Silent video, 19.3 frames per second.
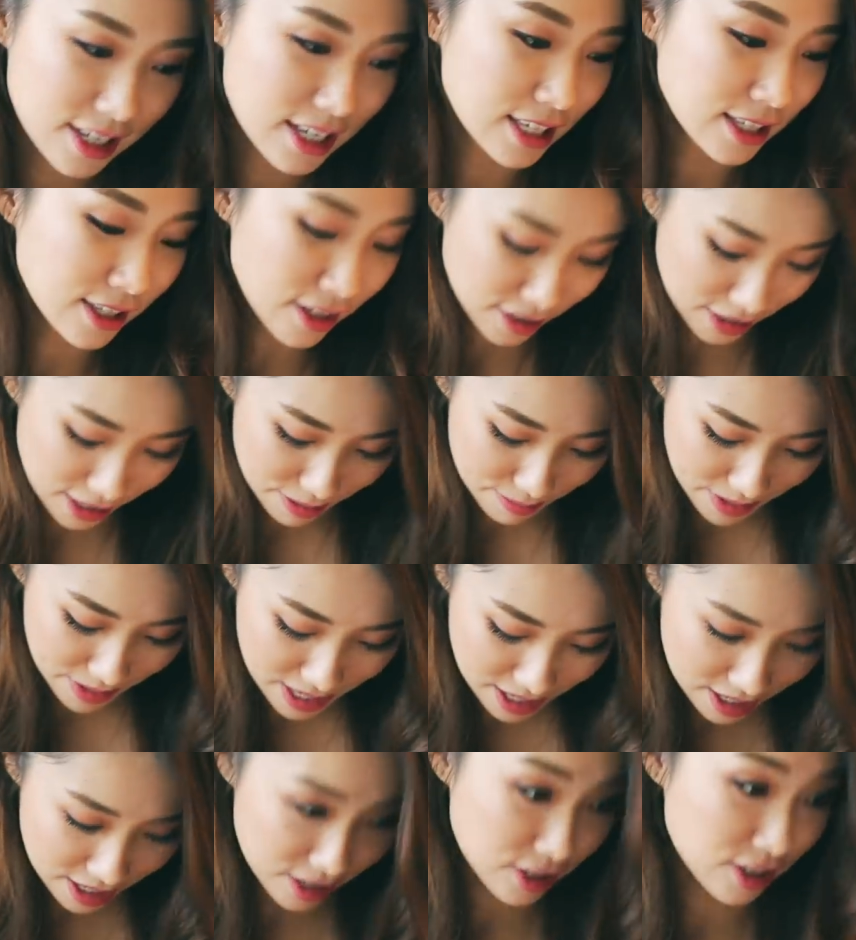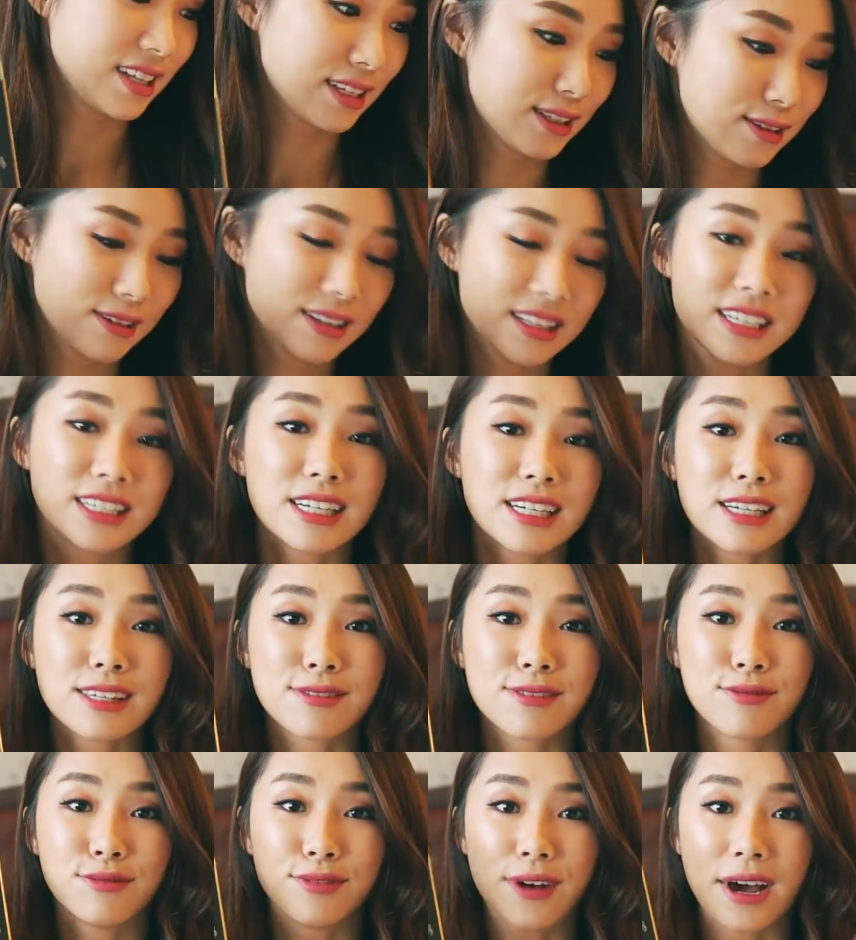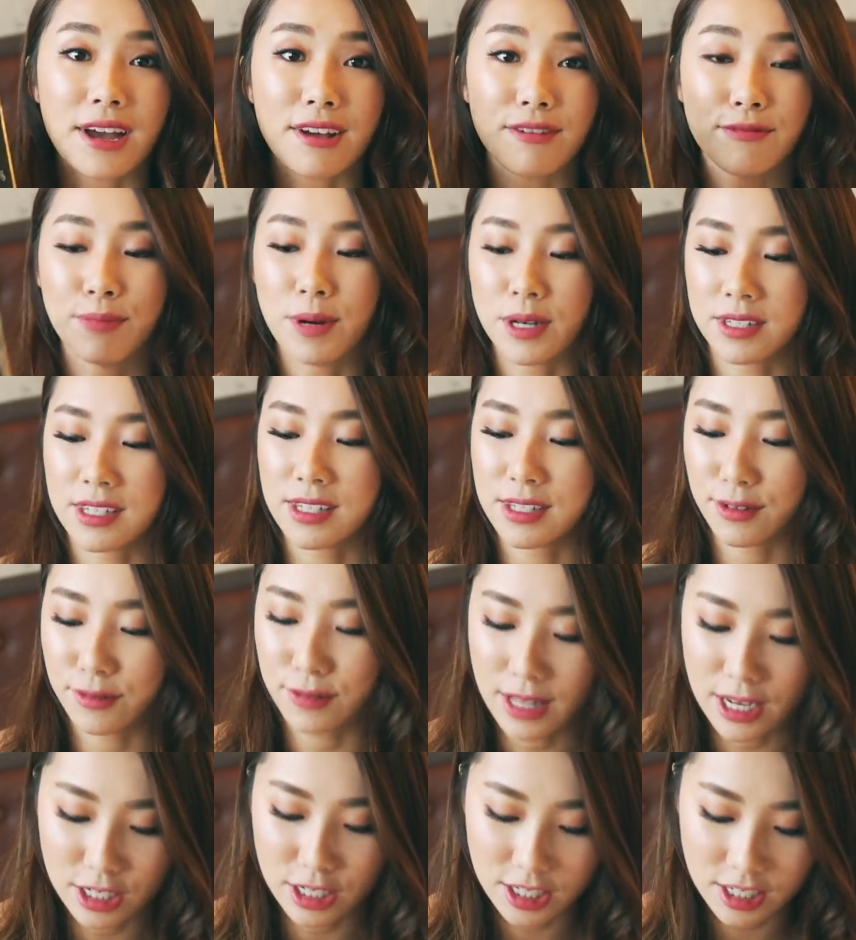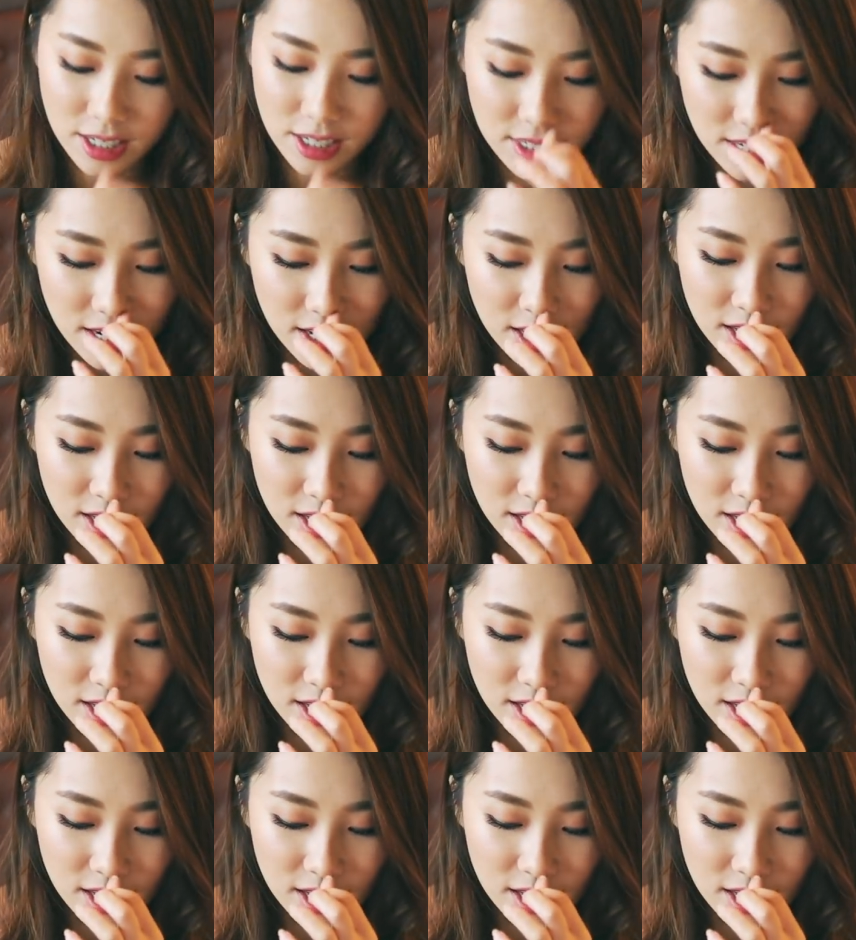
It's not that much, literally just 5 boxes of lashes.